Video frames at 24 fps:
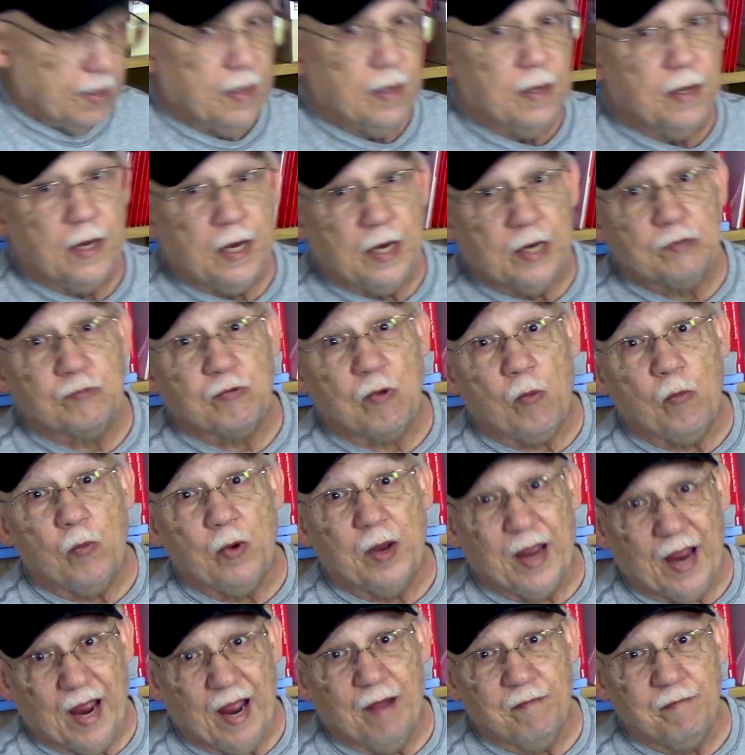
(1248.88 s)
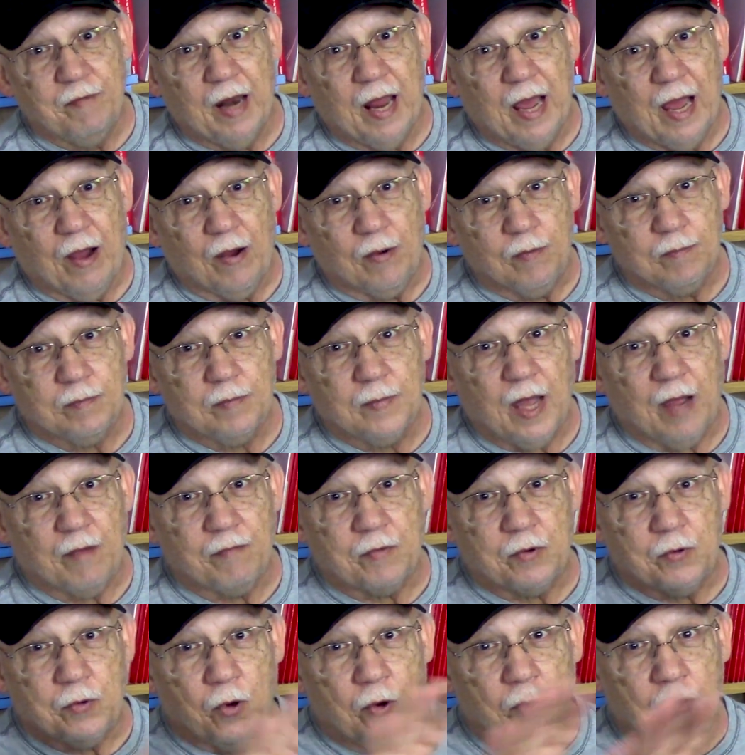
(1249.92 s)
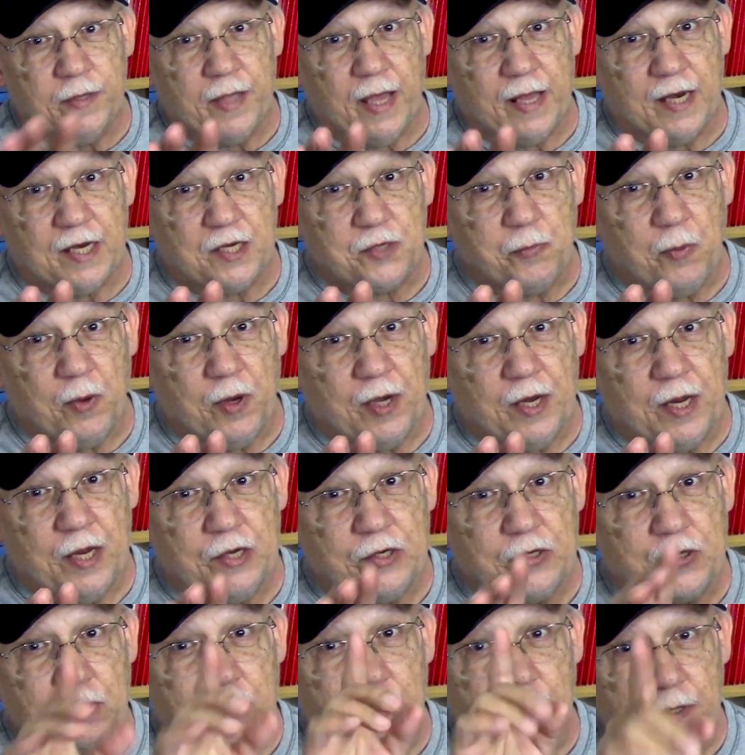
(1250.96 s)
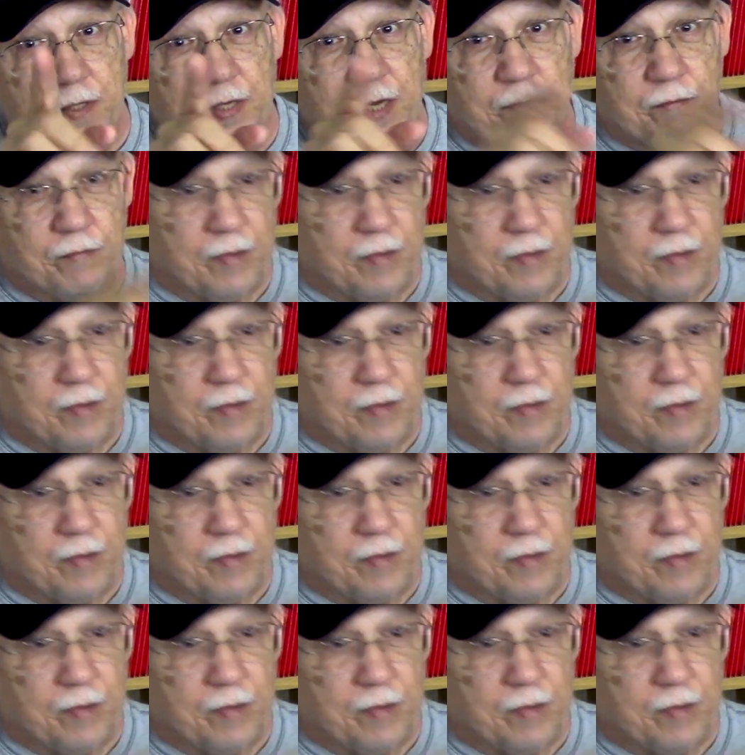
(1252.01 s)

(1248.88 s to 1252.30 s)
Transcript: here's what we have now. After all that explanation, get